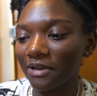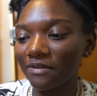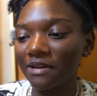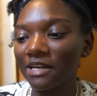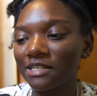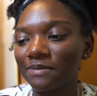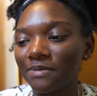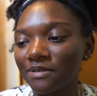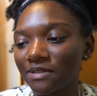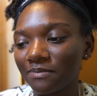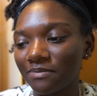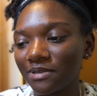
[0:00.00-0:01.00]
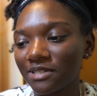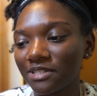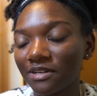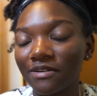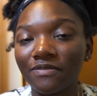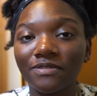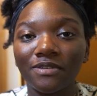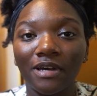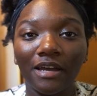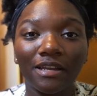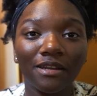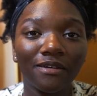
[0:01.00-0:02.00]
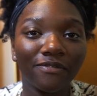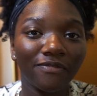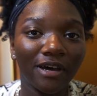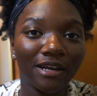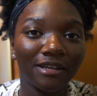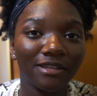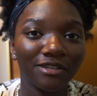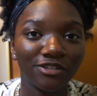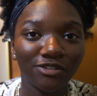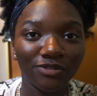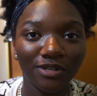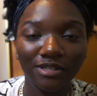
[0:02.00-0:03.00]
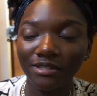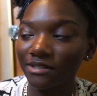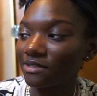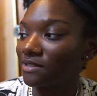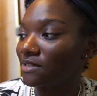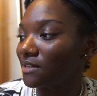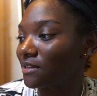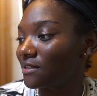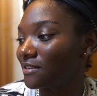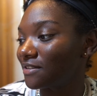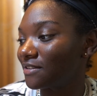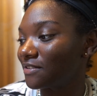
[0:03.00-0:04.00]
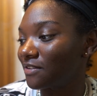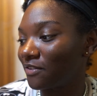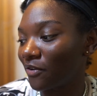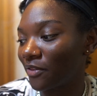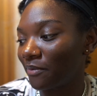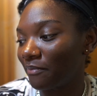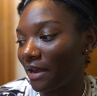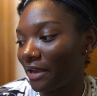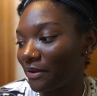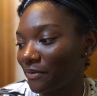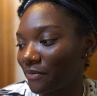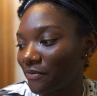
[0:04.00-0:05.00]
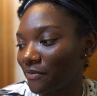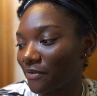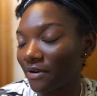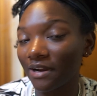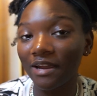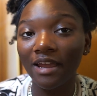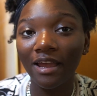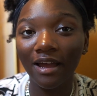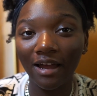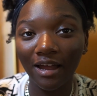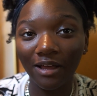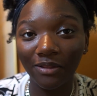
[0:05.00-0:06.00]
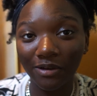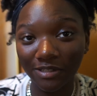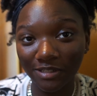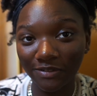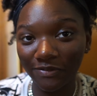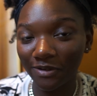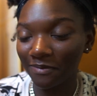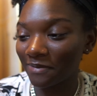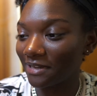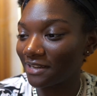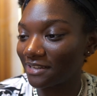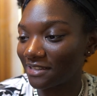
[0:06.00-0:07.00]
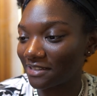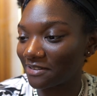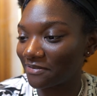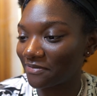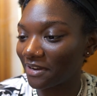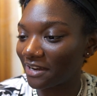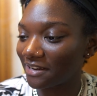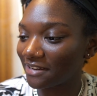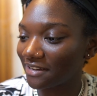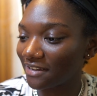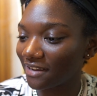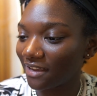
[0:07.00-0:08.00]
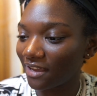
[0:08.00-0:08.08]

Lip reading: getting ready to build the bookshelf. So I ended up finding the instructions or the manual for it. I had lost it for a minute because I couldn't find it.